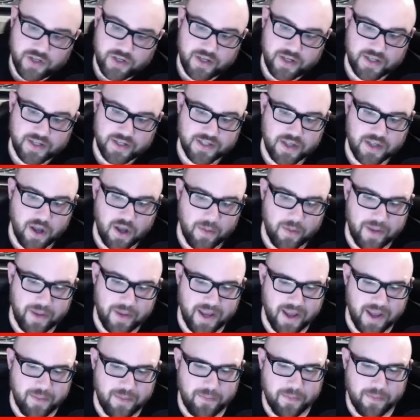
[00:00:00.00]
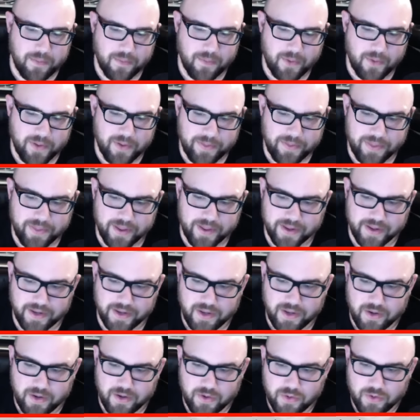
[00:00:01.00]
is coming up with a
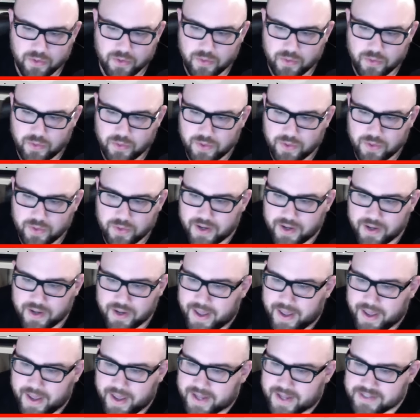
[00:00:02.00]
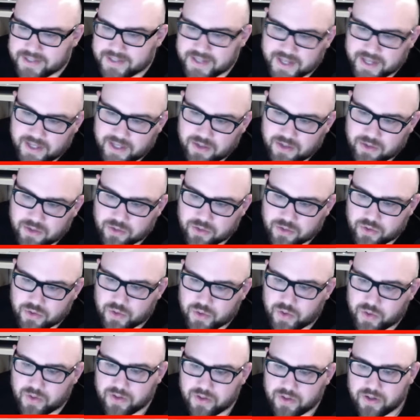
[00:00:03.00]
new SL
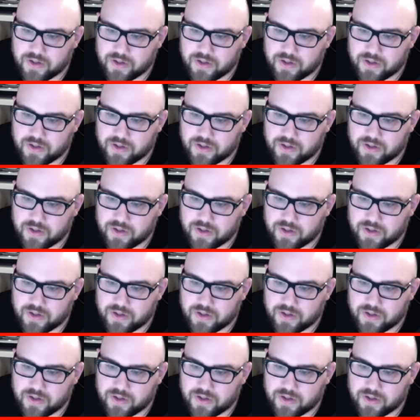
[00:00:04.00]
controller,